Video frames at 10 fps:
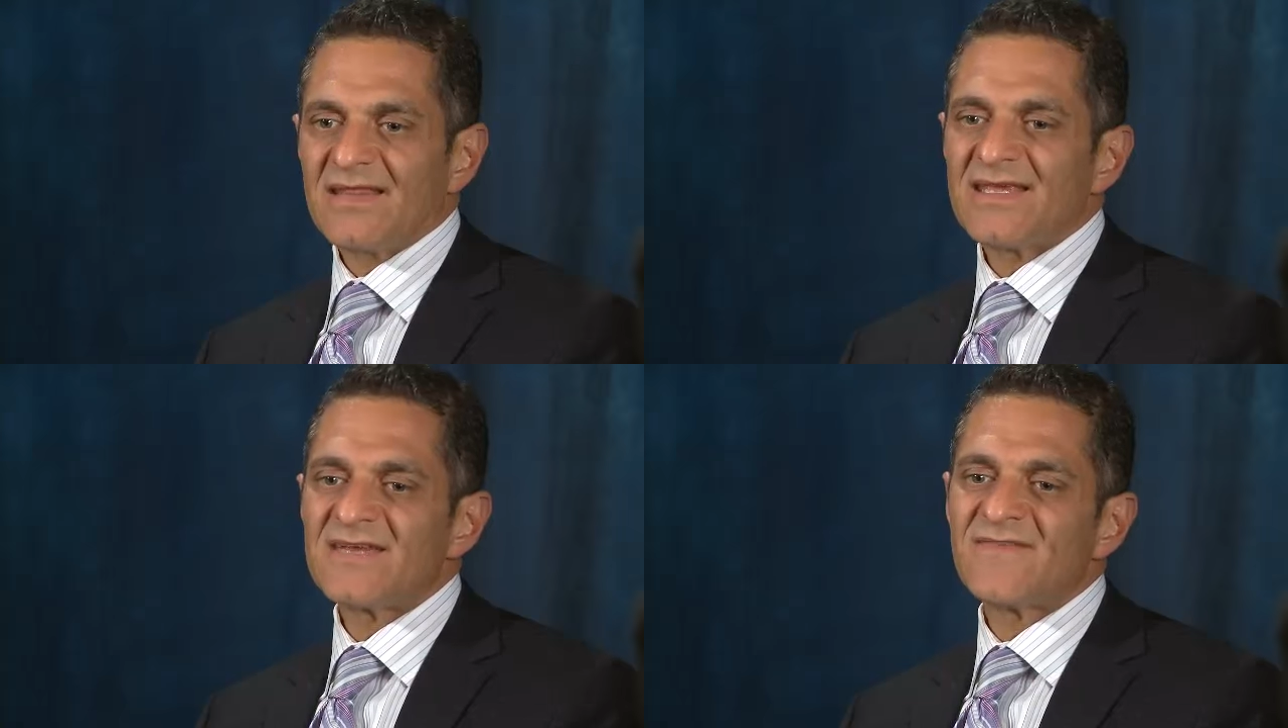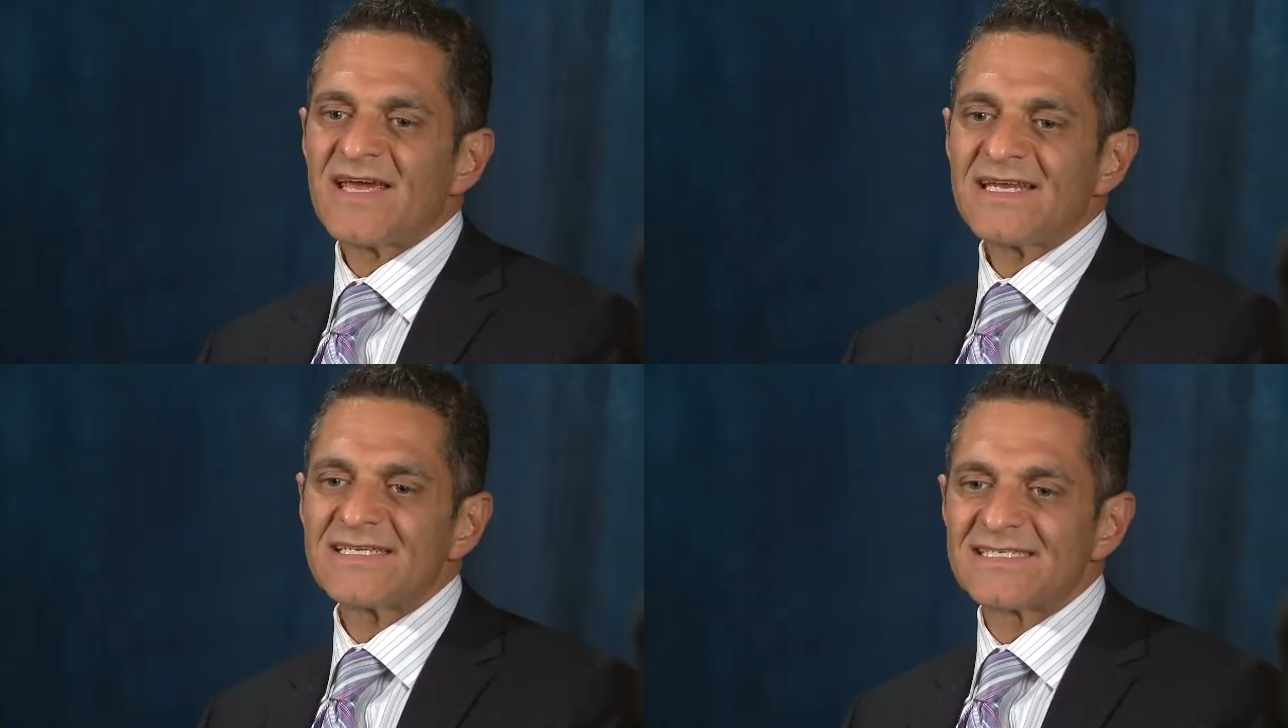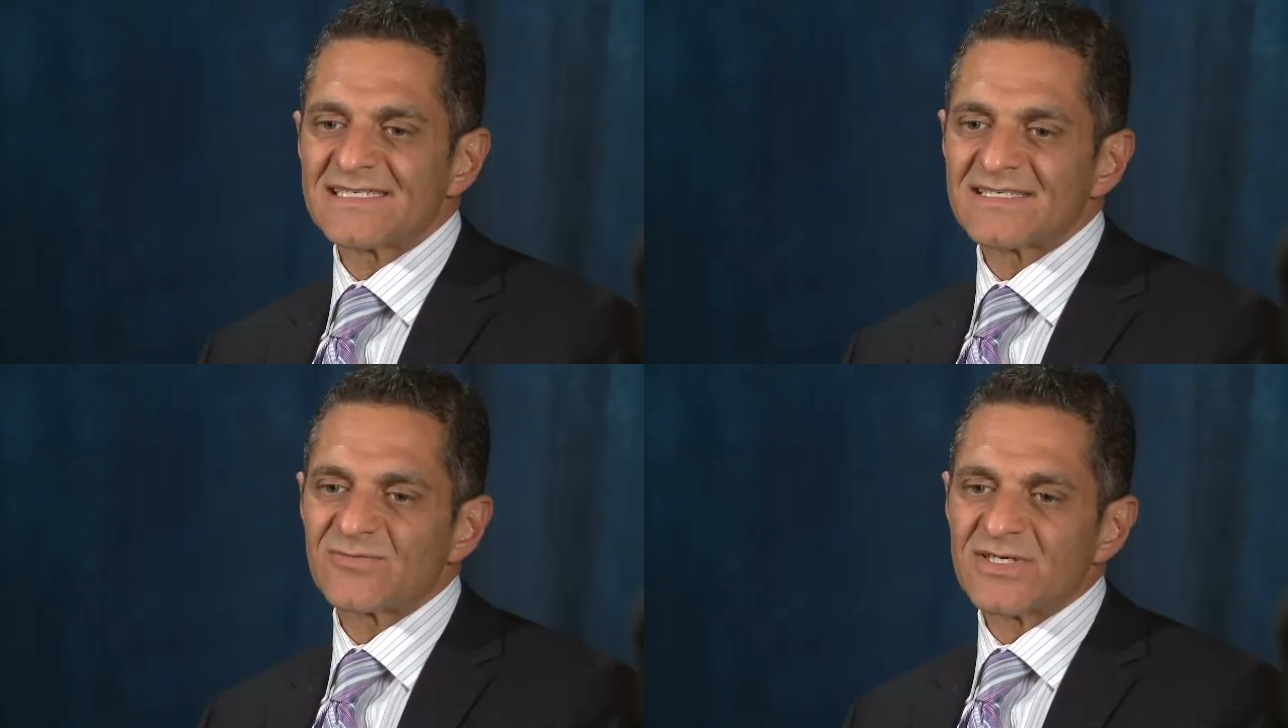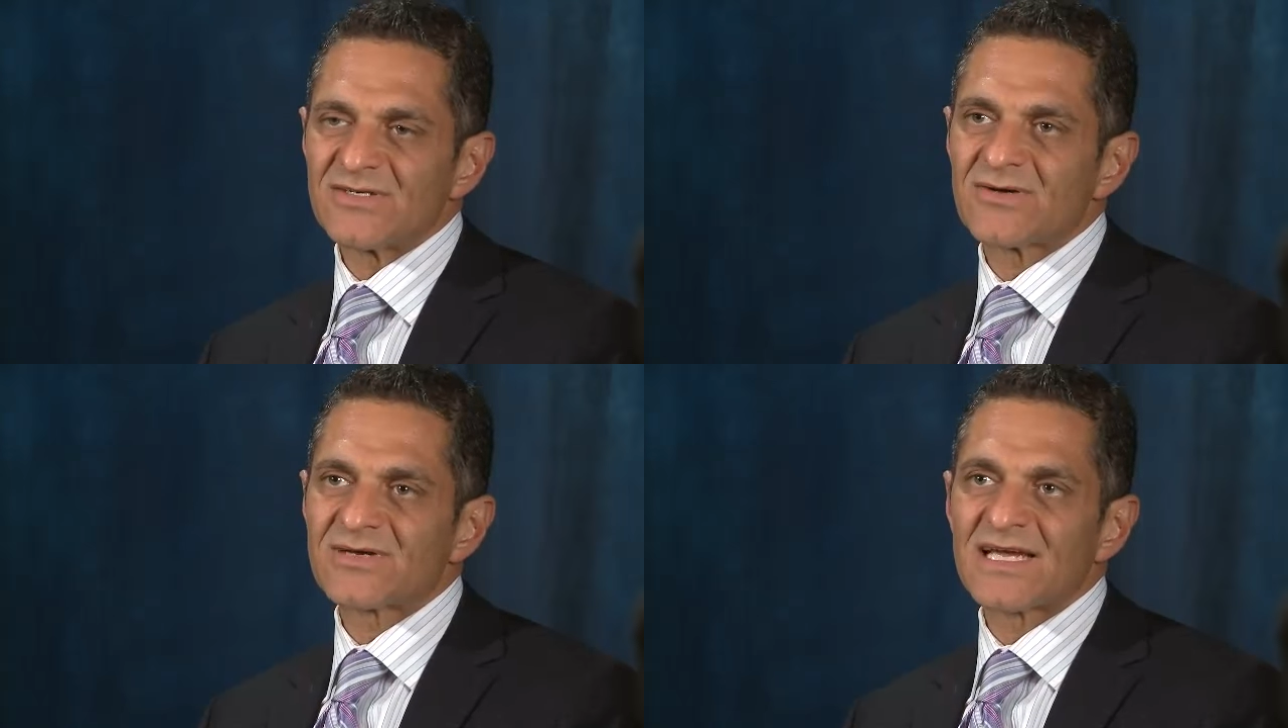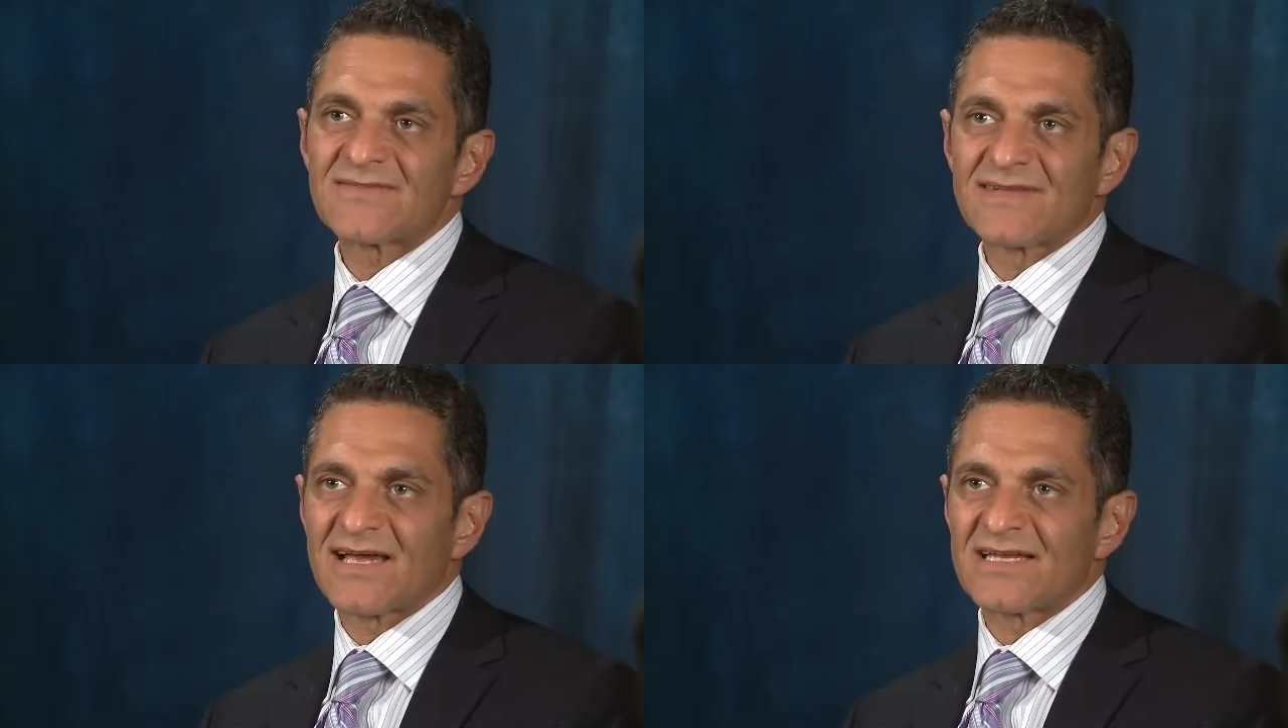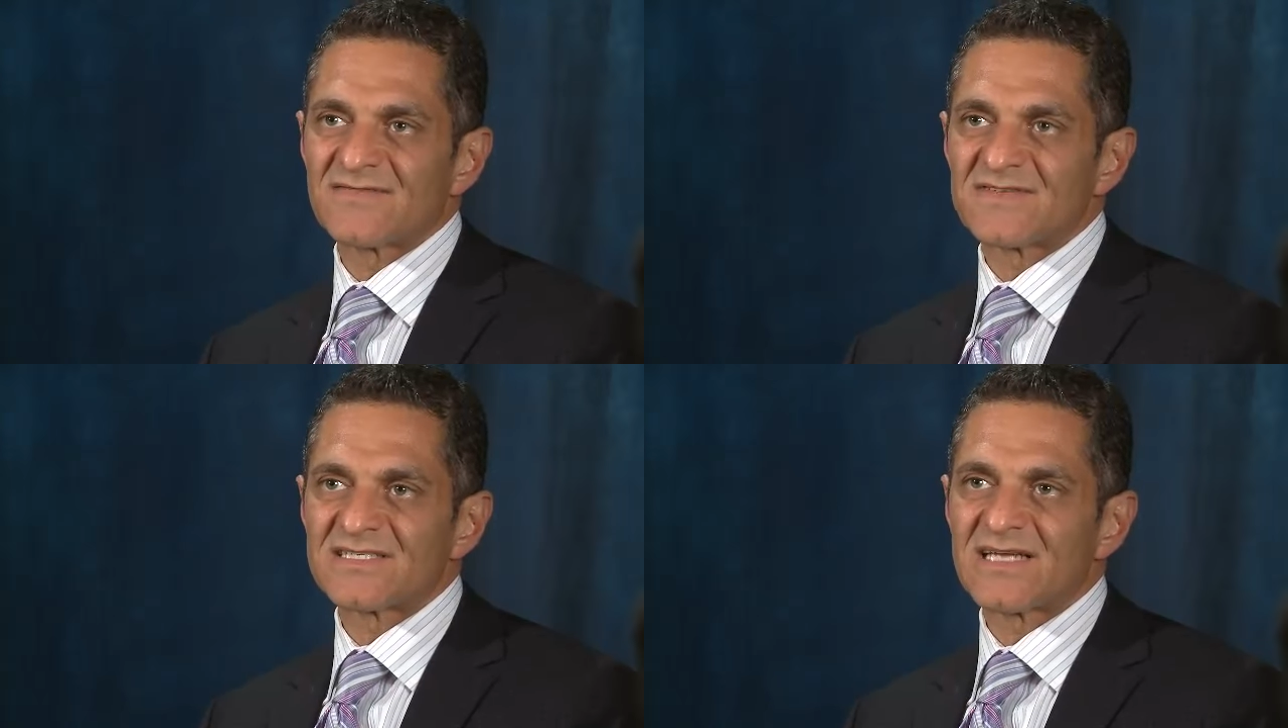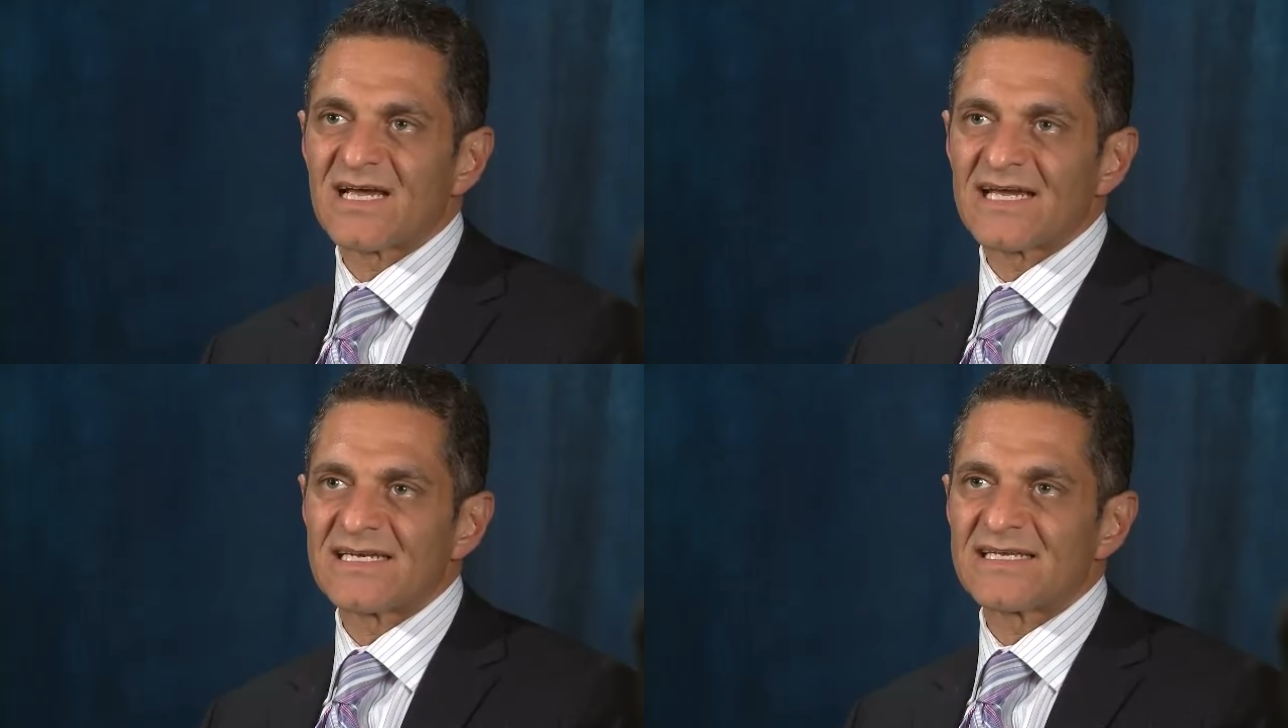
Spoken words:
The advantage is when you don't have line of sight,